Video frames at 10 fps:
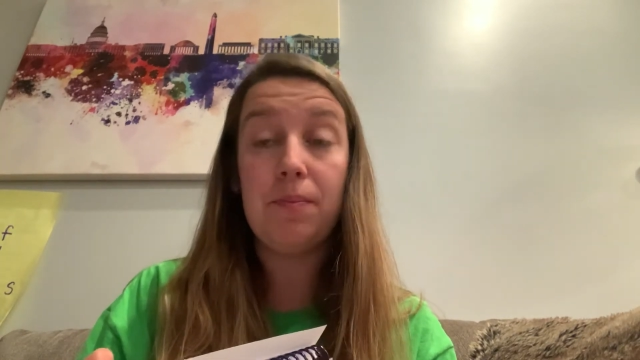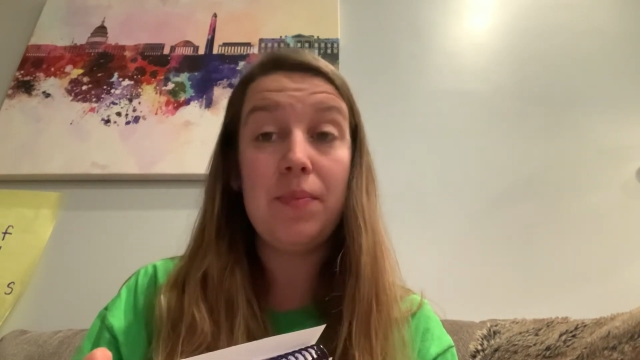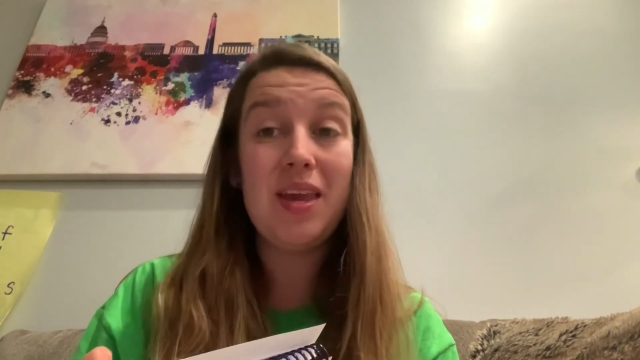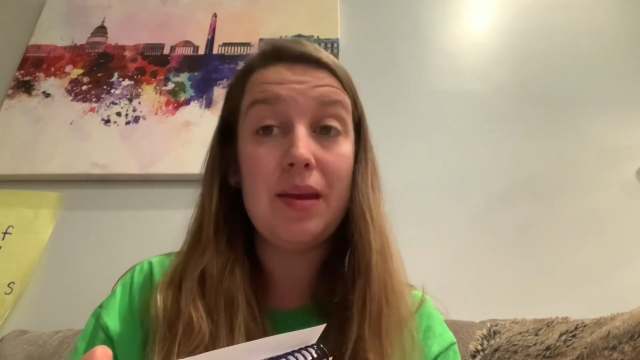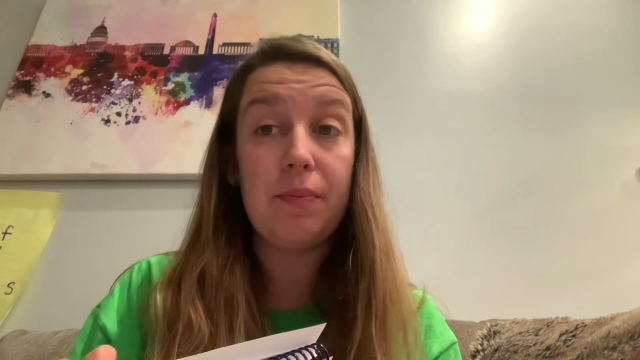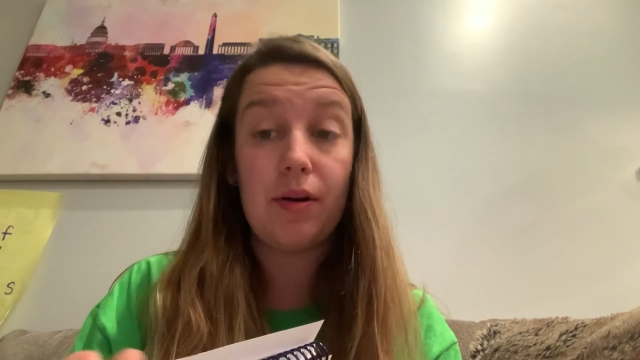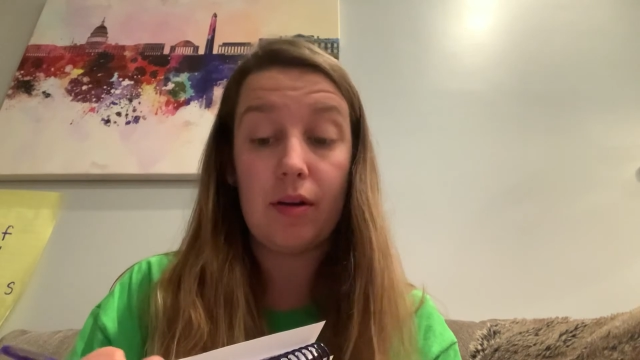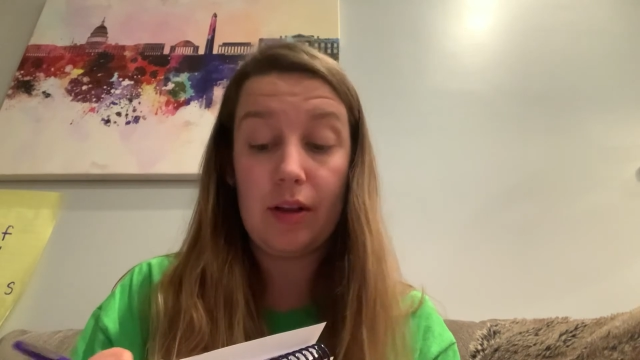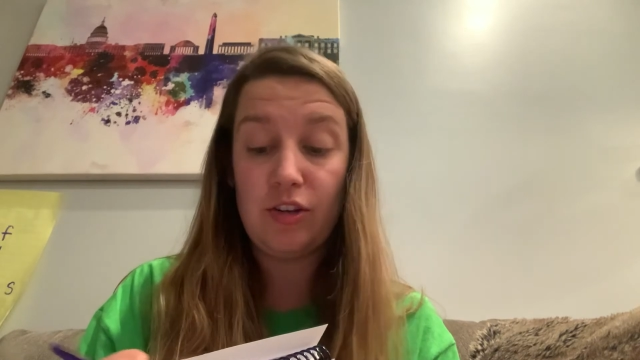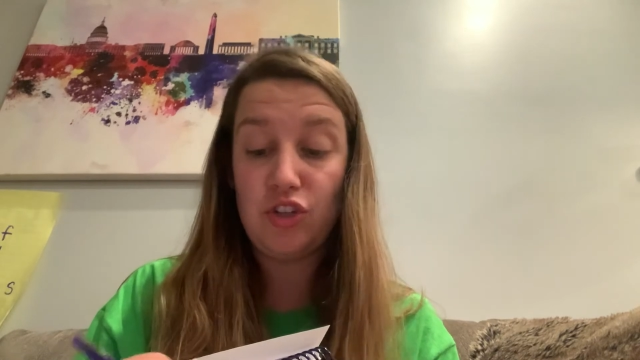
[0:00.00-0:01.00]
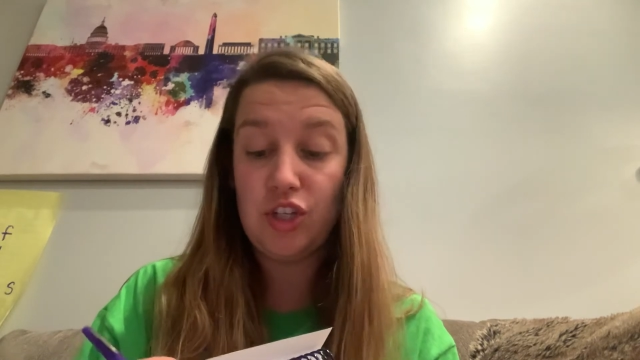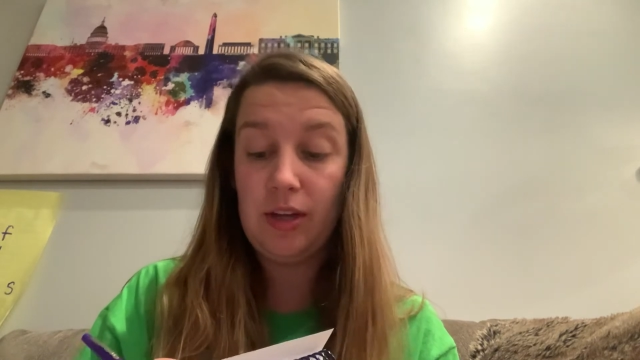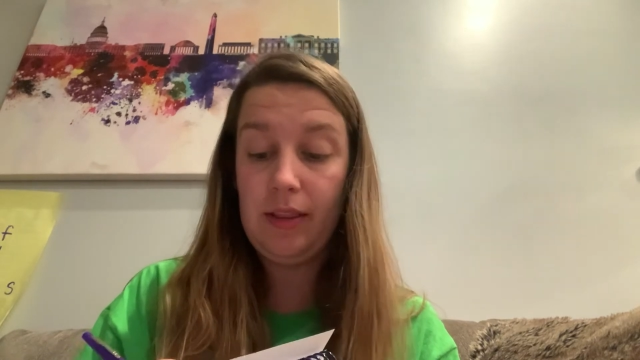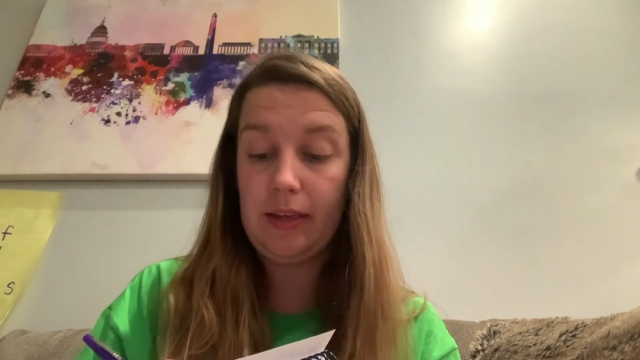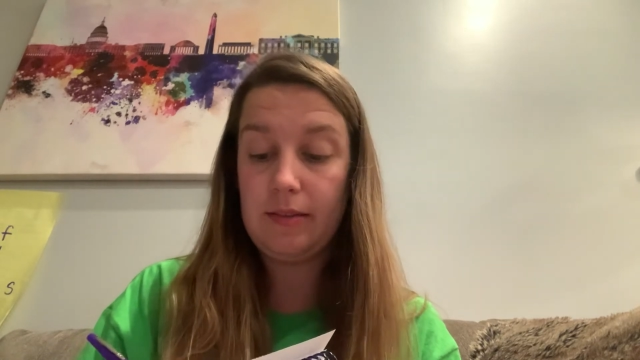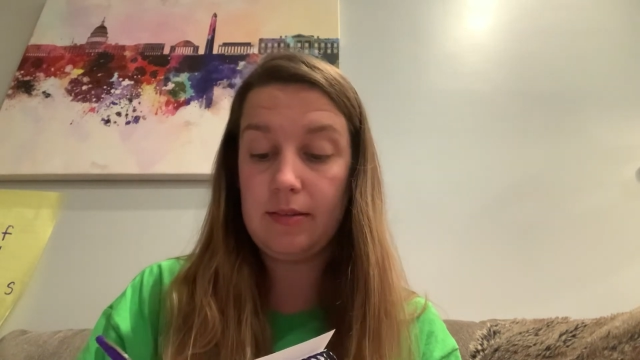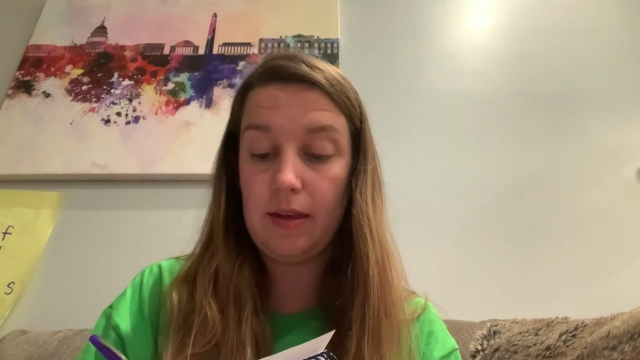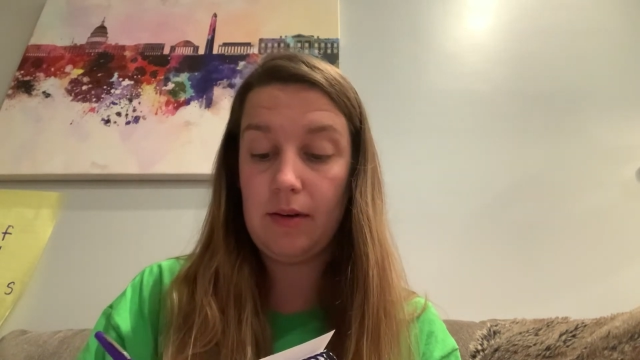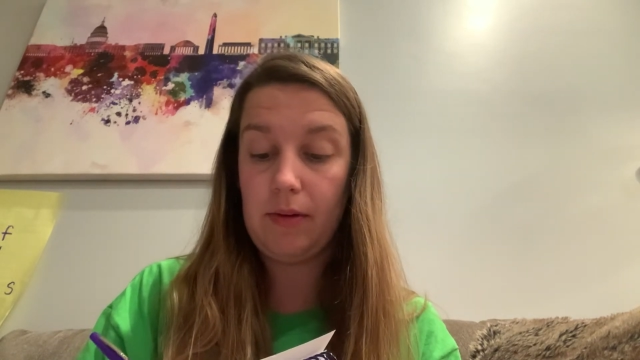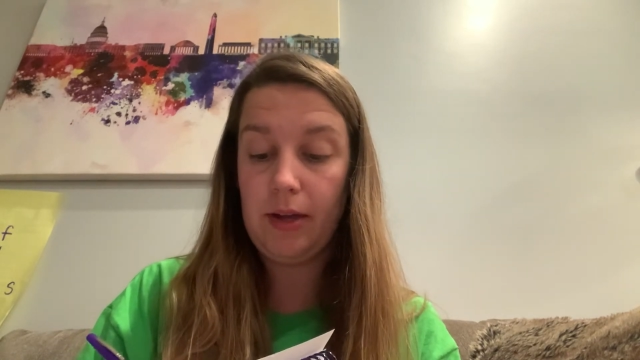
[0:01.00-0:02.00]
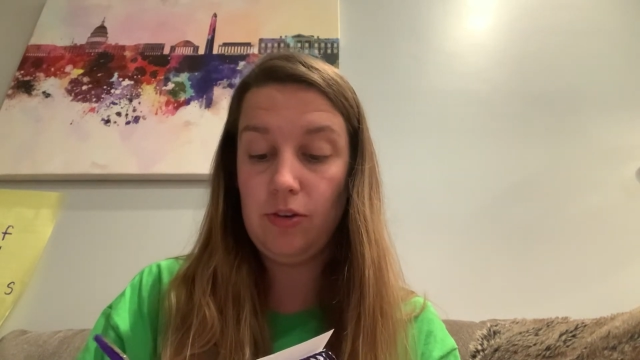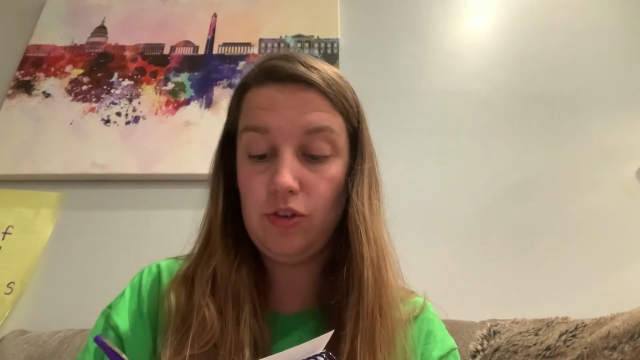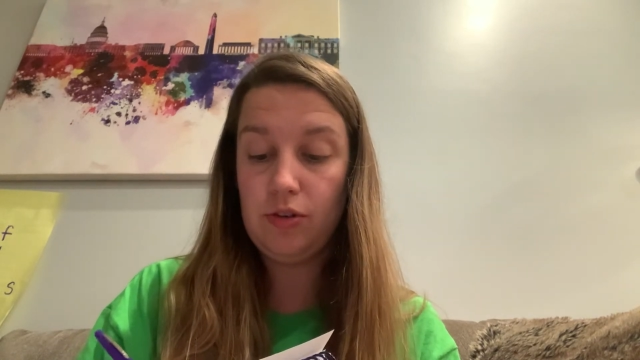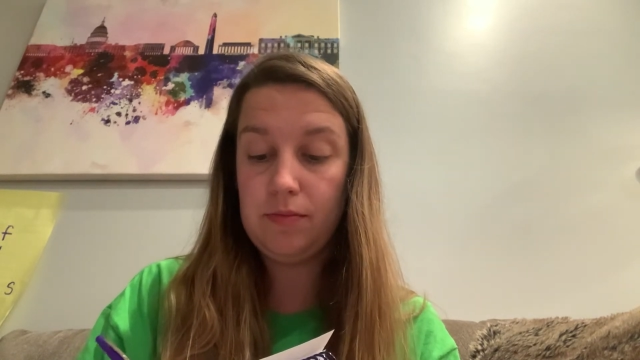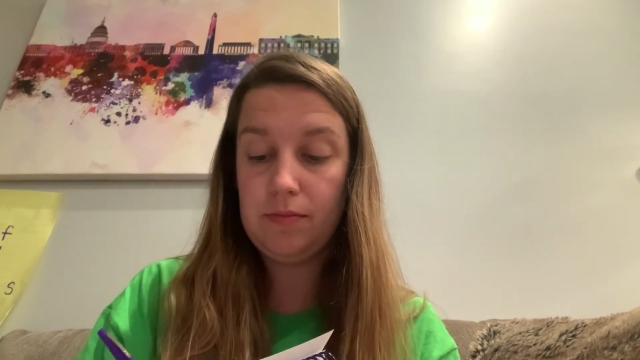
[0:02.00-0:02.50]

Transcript: peanut butter and jelly sandwich